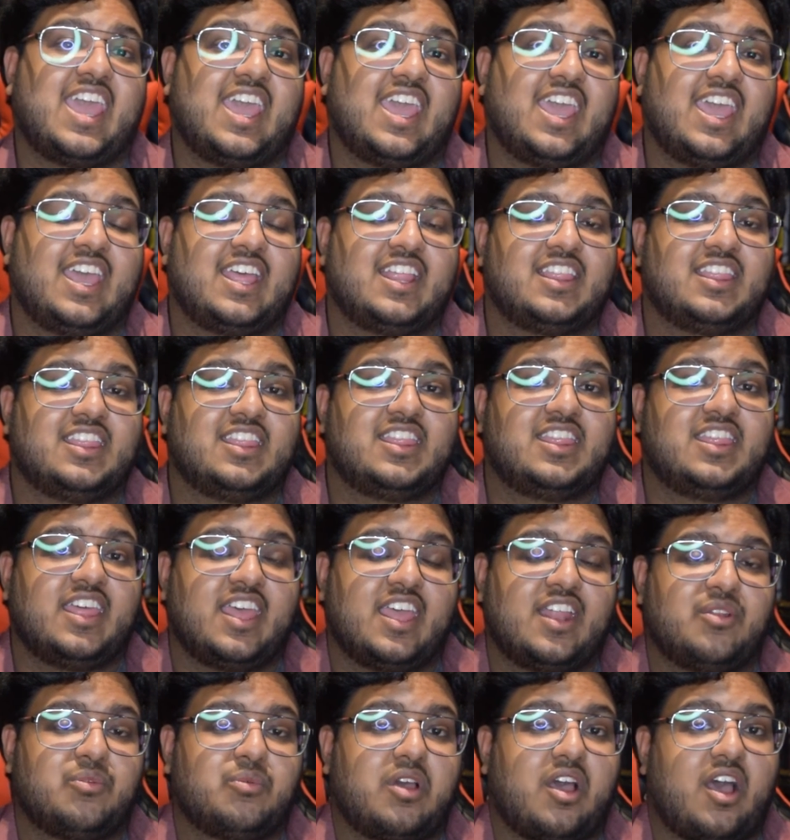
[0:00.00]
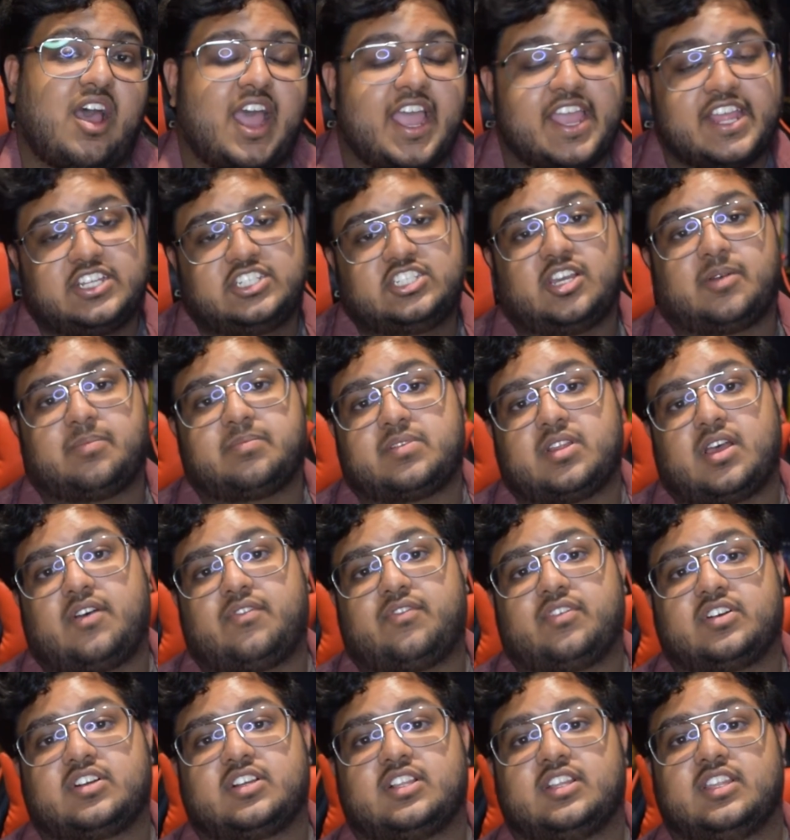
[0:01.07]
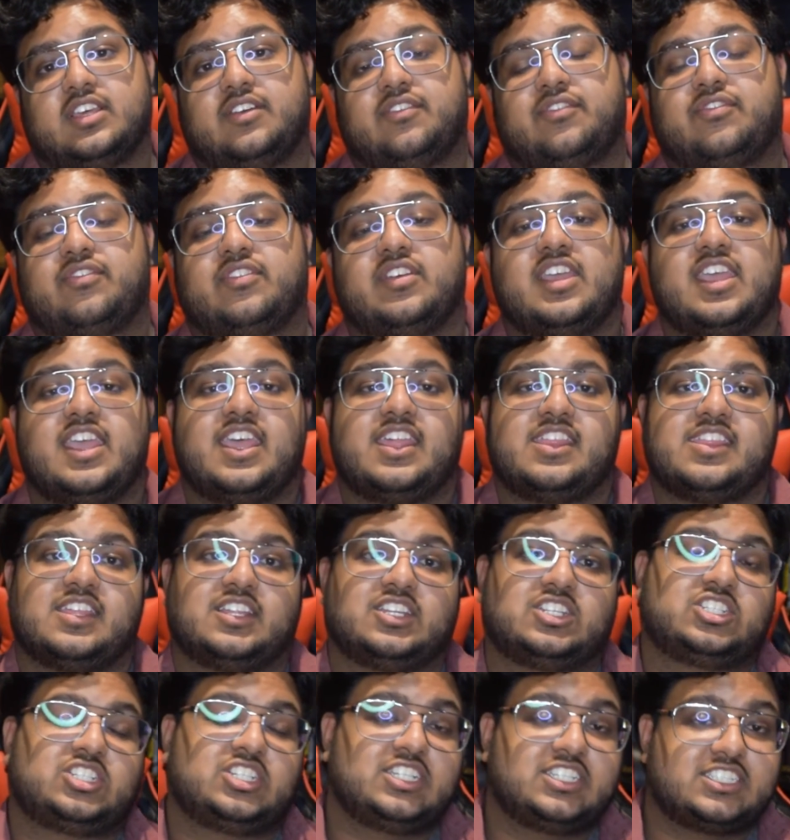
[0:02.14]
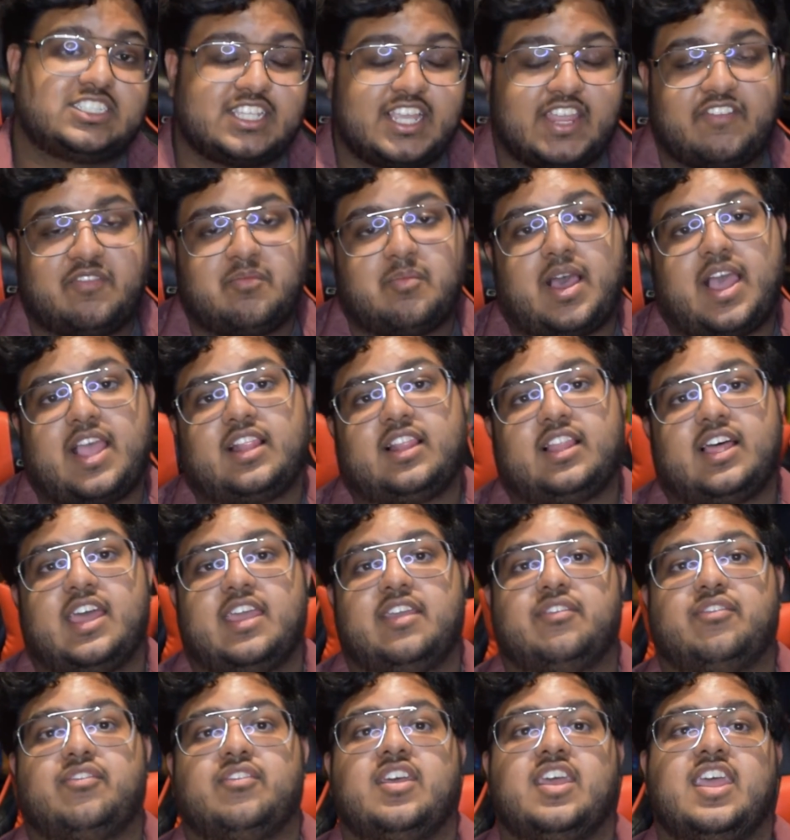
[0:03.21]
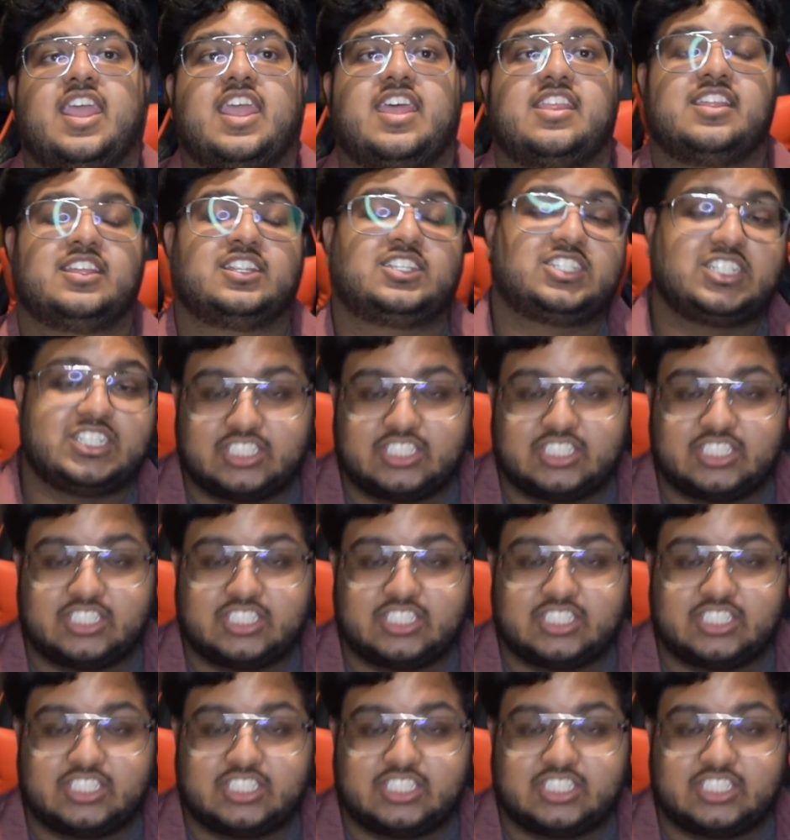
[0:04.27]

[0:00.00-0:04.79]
And then I jumped off a cliff, and then she saved my life, and then she